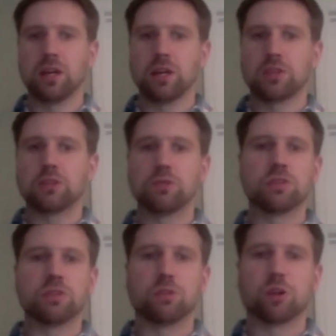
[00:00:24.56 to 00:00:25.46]

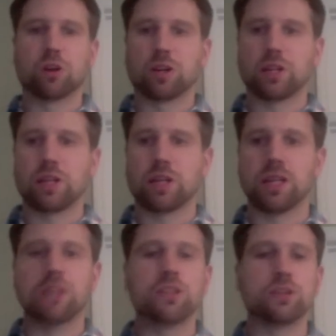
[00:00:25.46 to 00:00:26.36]
students who are
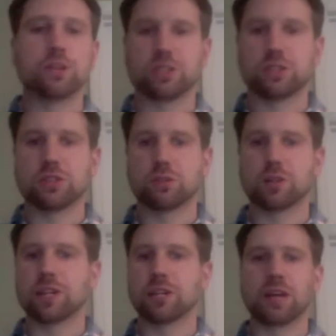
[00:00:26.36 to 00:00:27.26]
in the trenches, who are
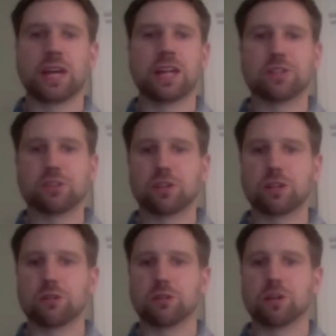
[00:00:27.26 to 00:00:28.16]
getting their hands
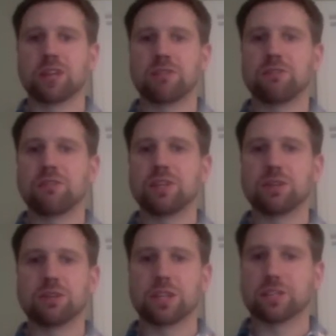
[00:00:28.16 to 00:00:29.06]
dirty, who are trying to
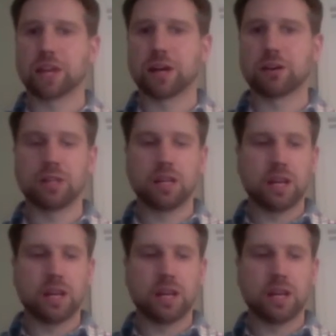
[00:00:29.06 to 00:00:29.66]
figure things out.